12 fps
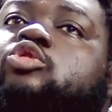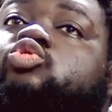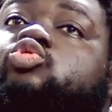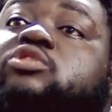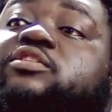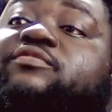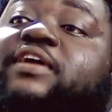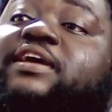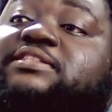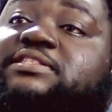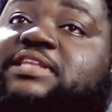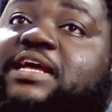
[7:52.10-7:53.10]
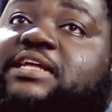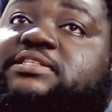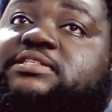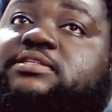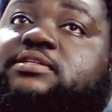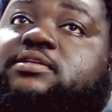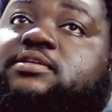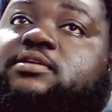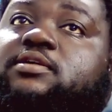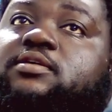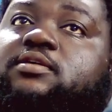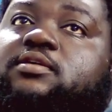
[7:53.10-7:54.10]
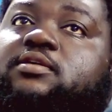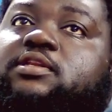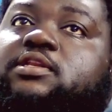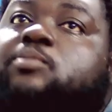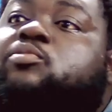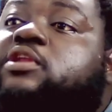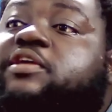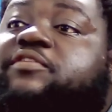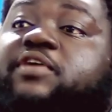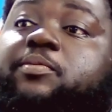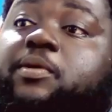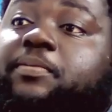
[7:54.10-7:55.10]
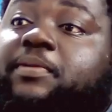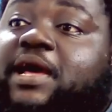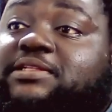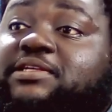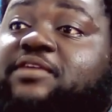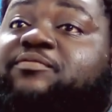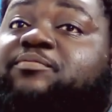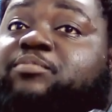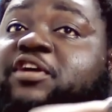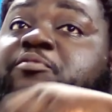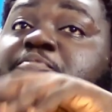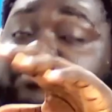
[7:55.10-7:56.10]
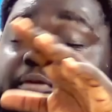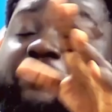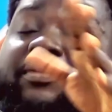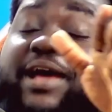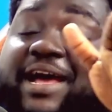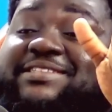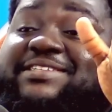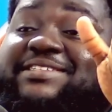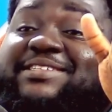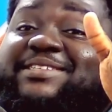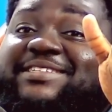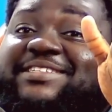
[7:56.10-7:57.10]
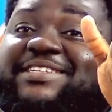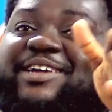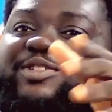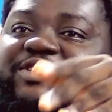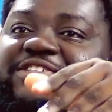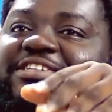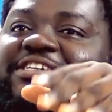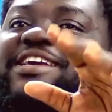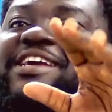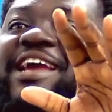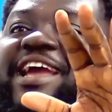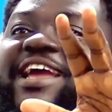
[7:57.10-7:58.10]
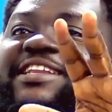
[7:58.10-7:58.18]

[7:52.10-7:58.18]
events that they booked a very popular artist in this country. And